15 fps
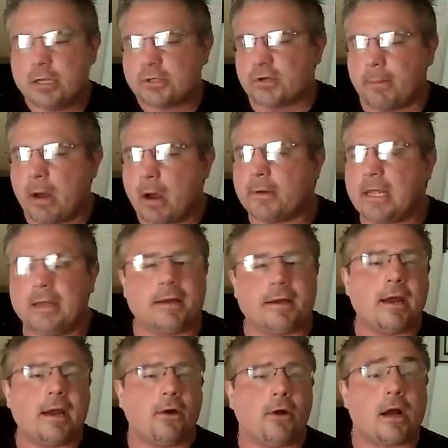So I'm already in
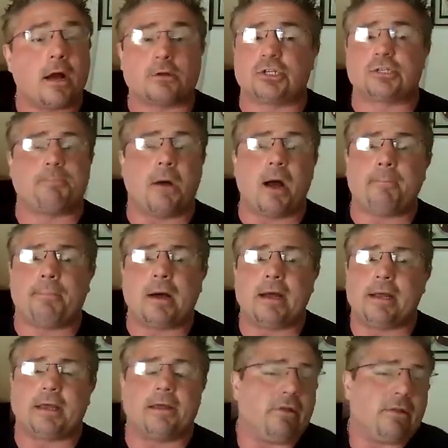the area. I'll just pop by
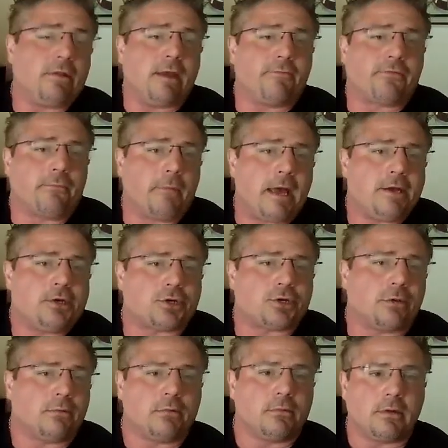and give you the
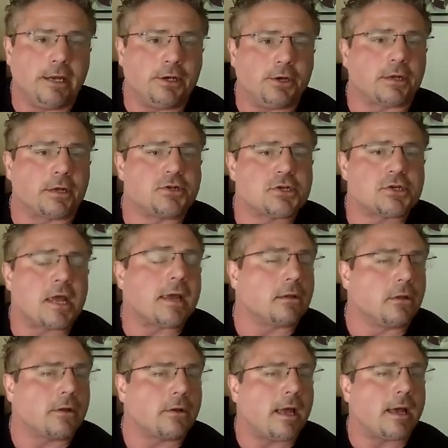information, and you can just take a
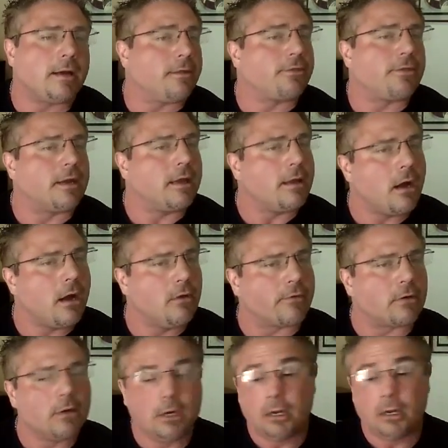look at it and think it over.